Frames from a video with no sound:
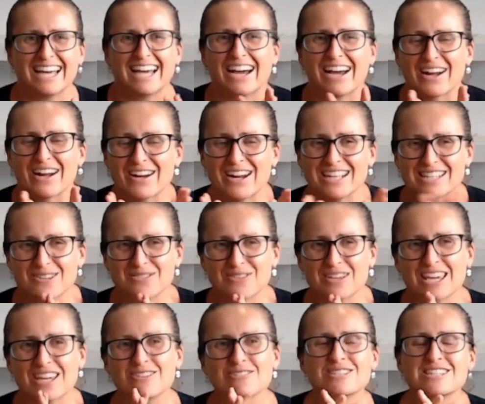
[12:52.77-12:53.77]
All right, so if
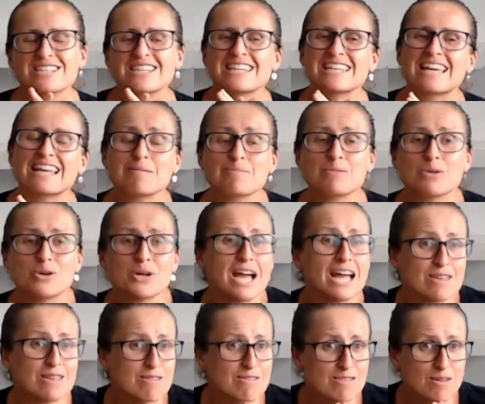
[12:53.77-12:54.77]
you're interested in getting more out
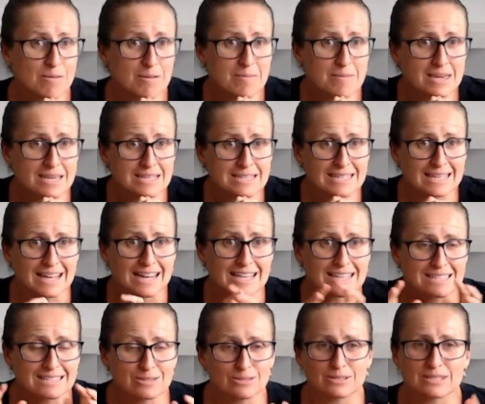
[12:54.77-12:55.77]
of your Thermomix, getting
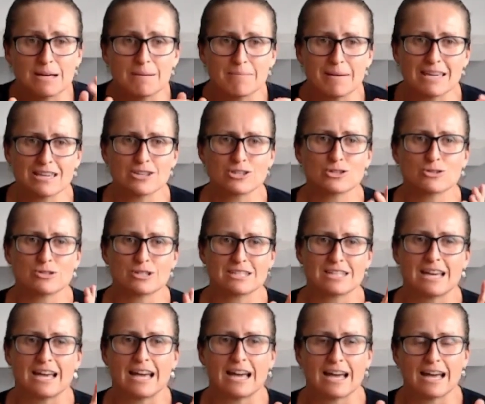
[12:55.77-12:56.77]
filled up, making sure it
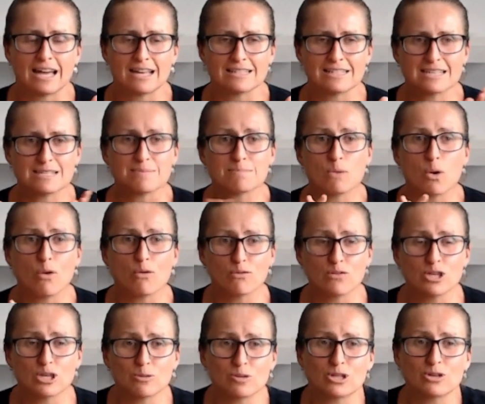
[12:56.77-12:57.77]
does more for
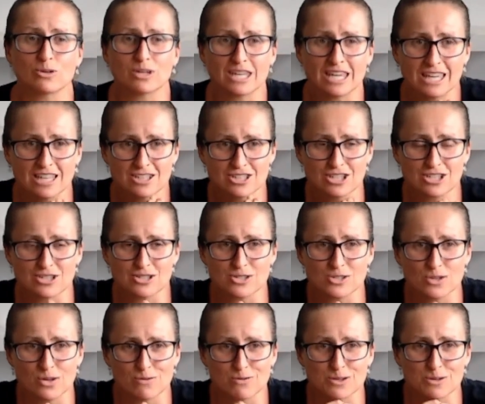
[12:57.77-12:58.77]
you in your kitchen and
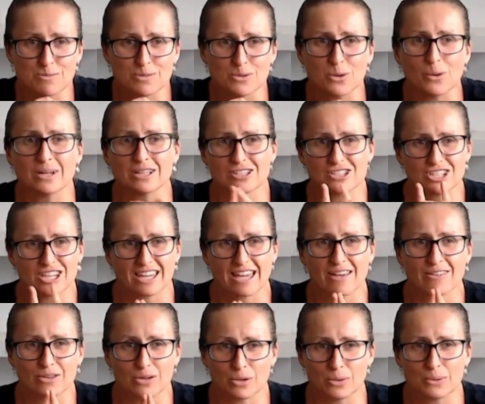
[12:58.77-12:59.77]
serves you more, check
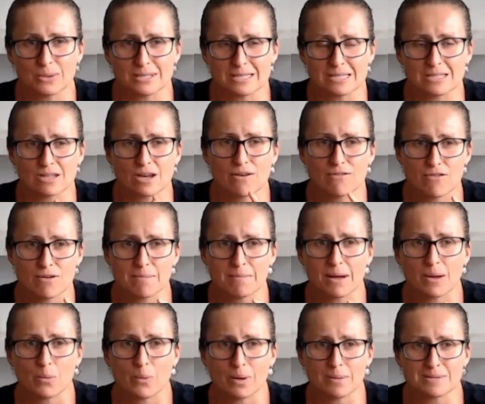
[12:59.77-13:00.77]
out the courses over at
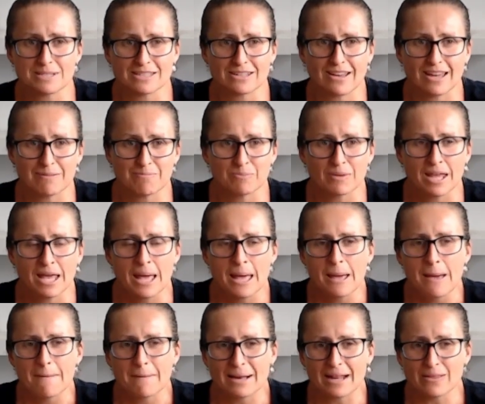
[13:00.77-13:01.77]
my website.
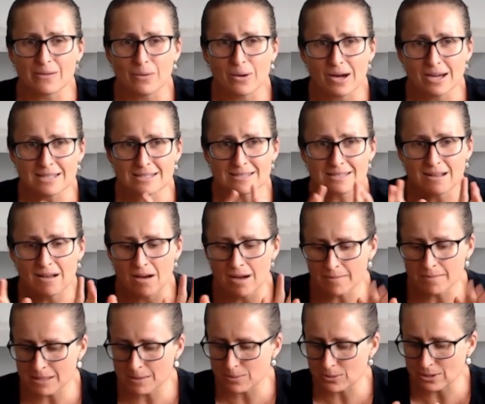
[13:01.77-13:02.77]
But otherwise, I'm
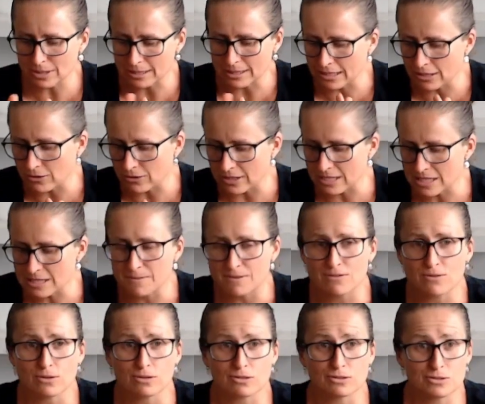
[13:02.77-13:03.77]
going to put the lid on this
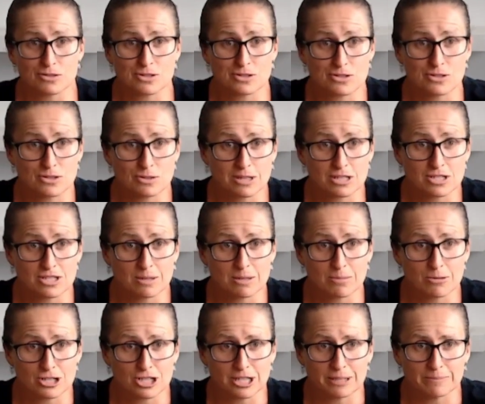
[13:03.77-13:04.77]
before it loses too much temperature.